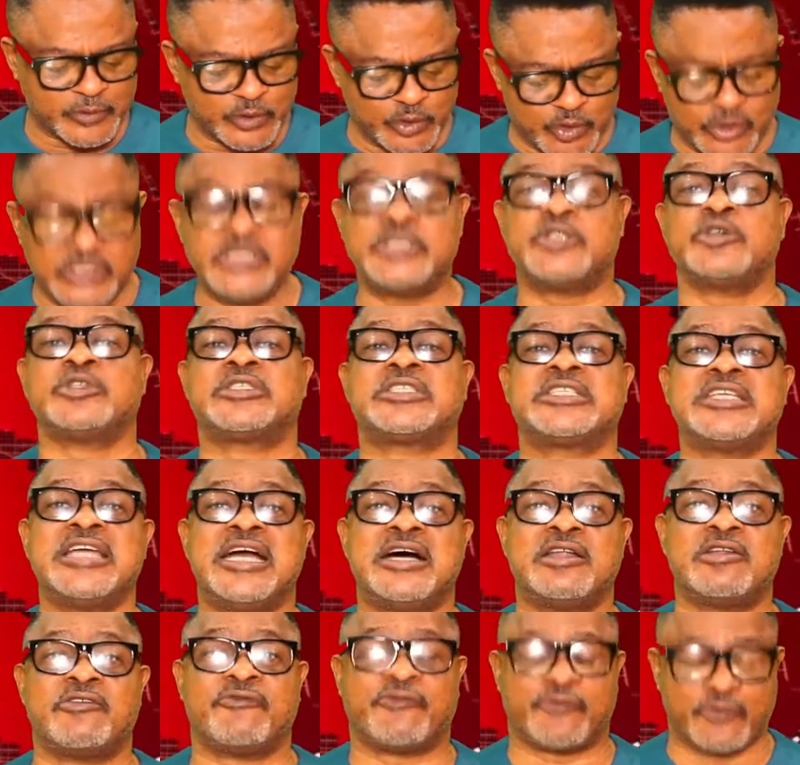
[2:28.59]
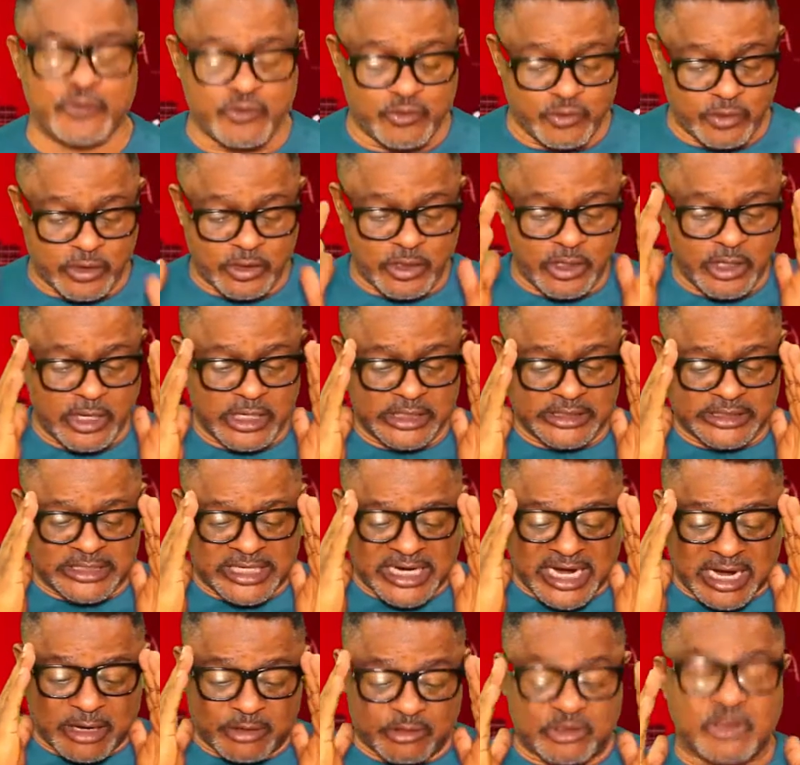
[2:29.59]
You need to stay out of food,
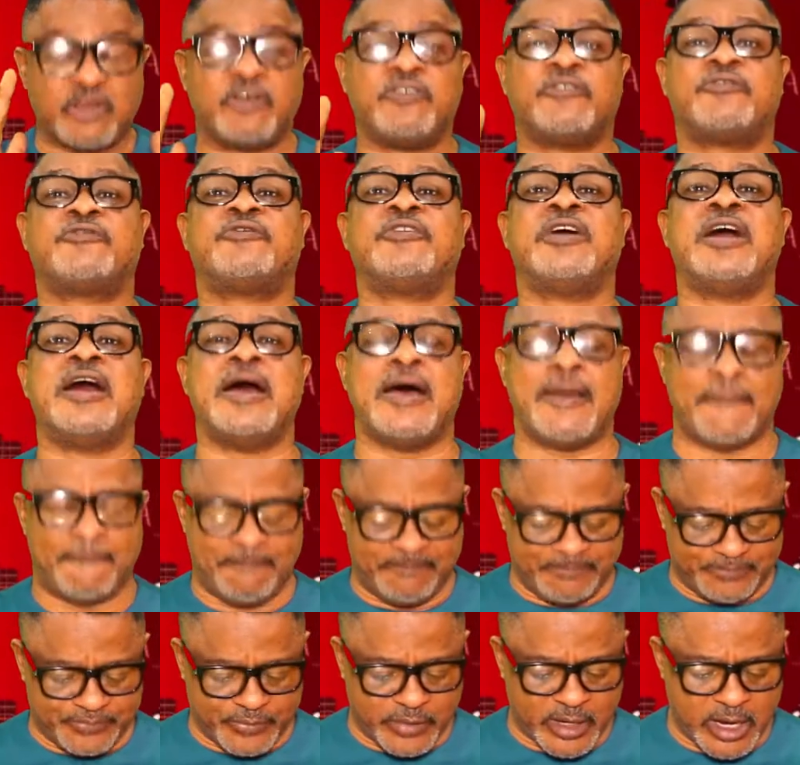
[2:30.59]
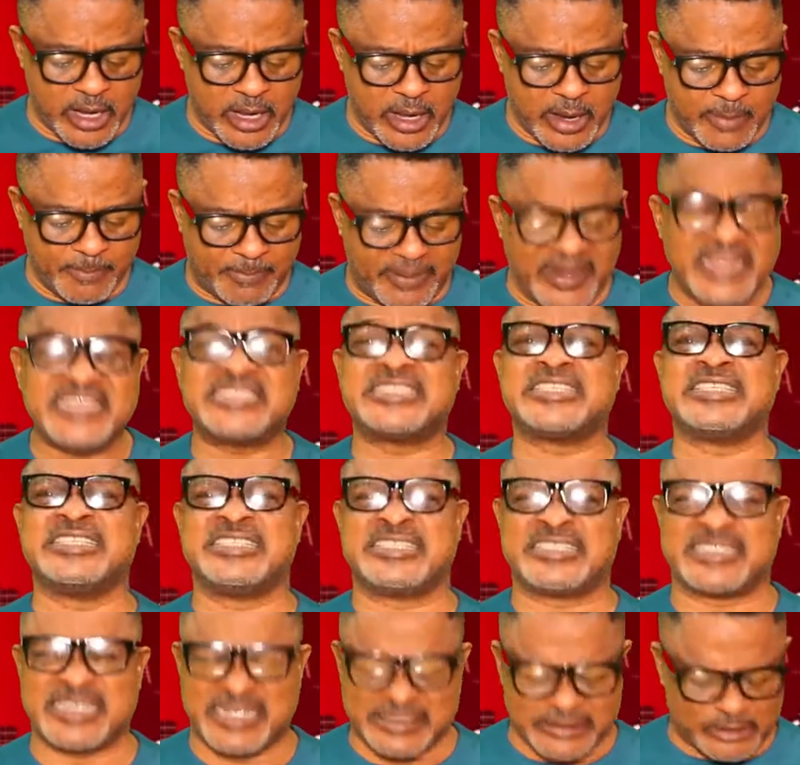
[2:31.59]
stay out of
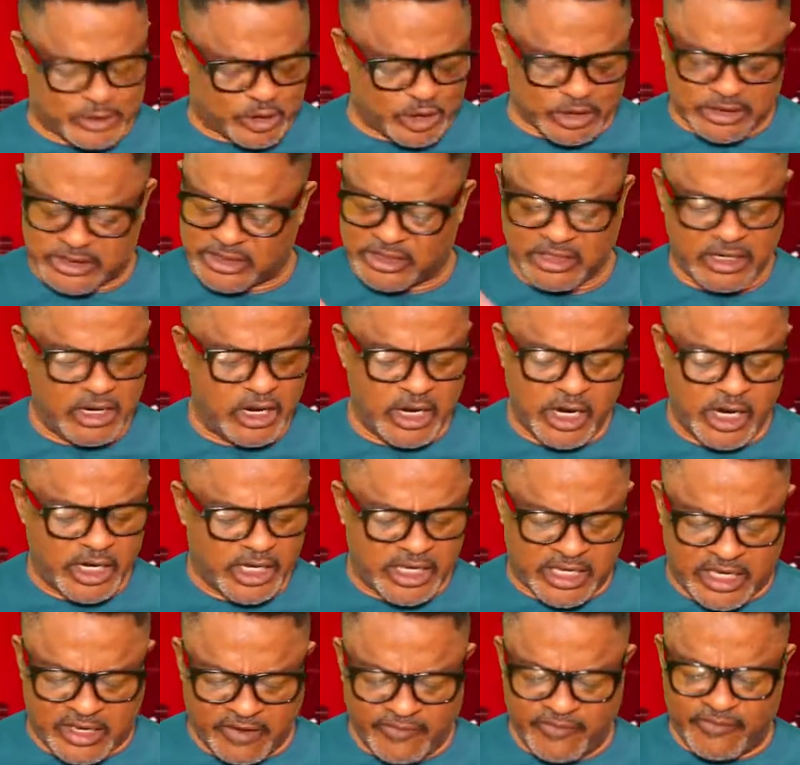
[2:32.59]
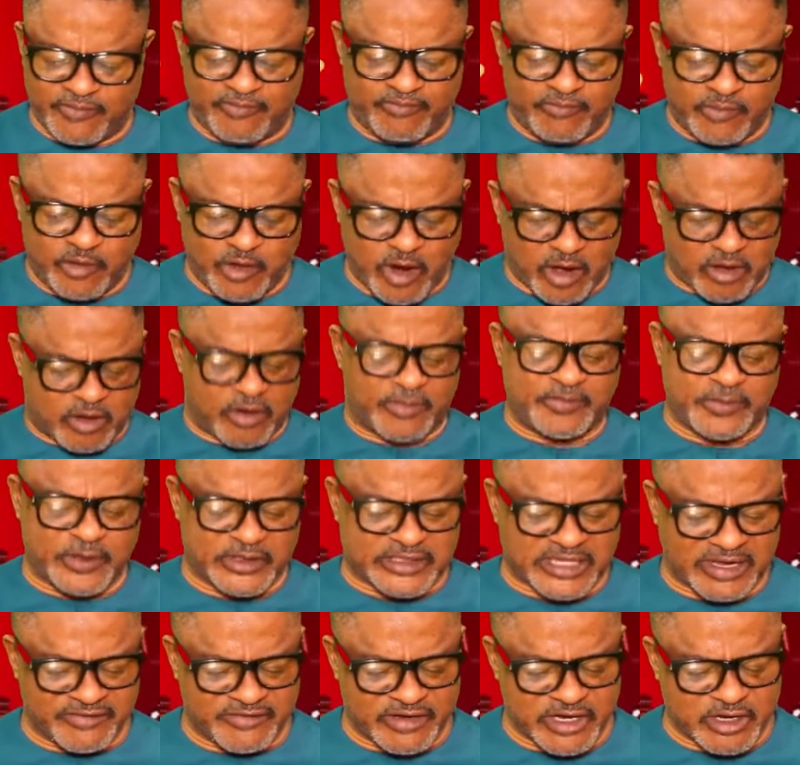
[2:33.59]
places, and just lock up
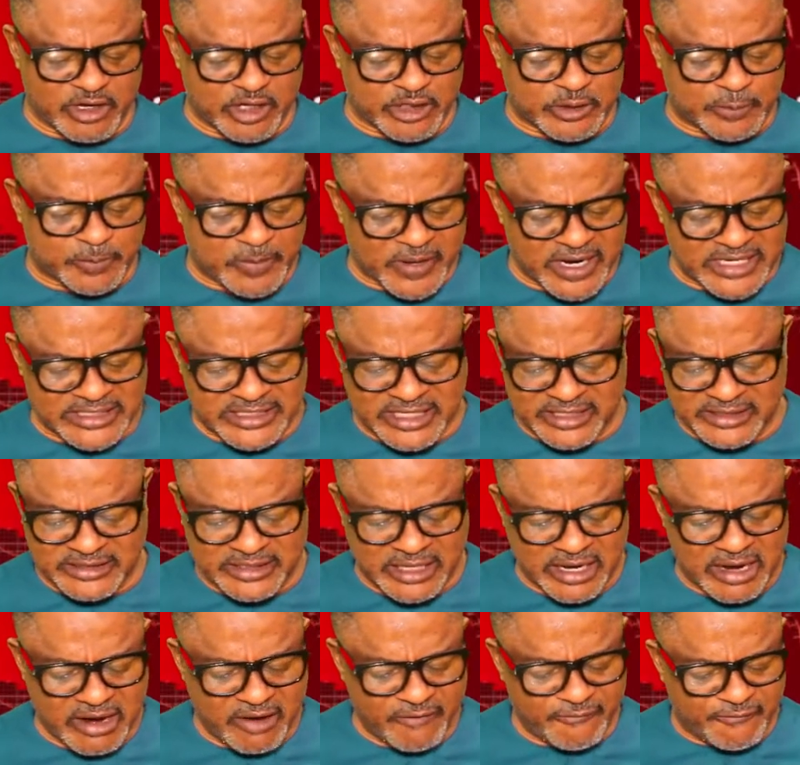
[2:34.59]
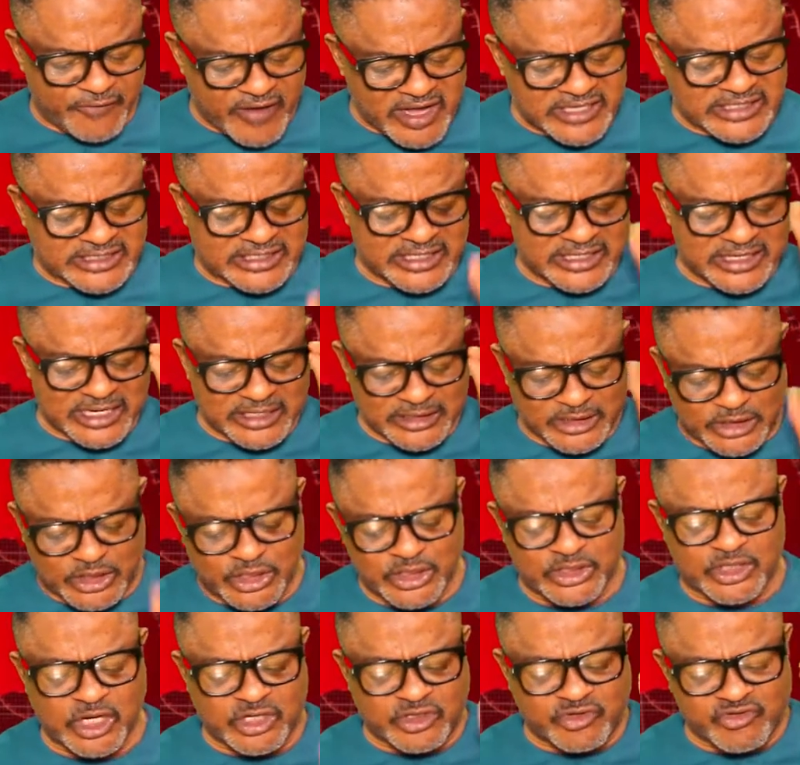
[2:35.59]
yourself in God's presence, fasting, and
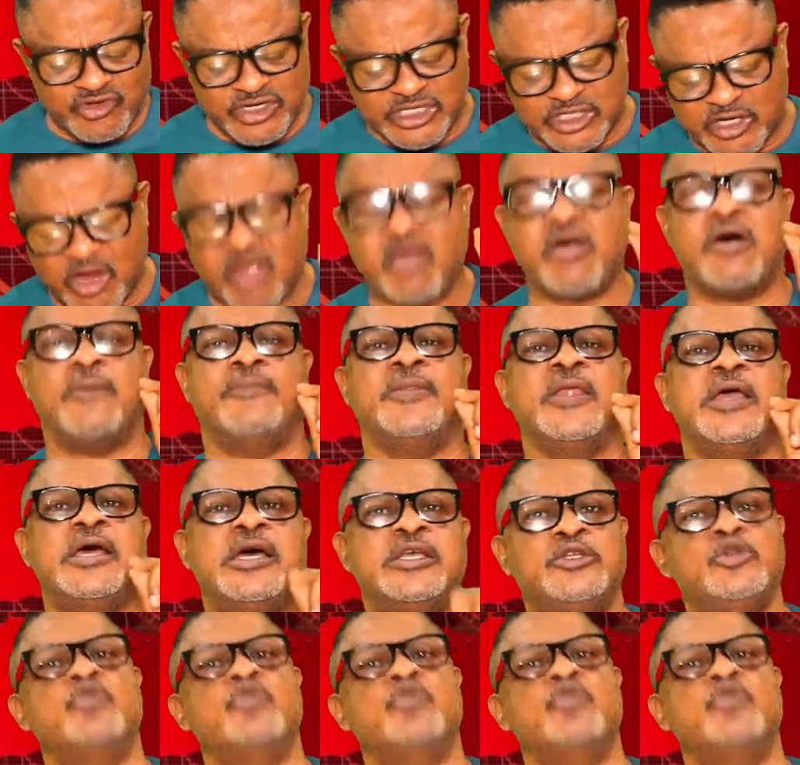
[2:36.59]
Jesus returned.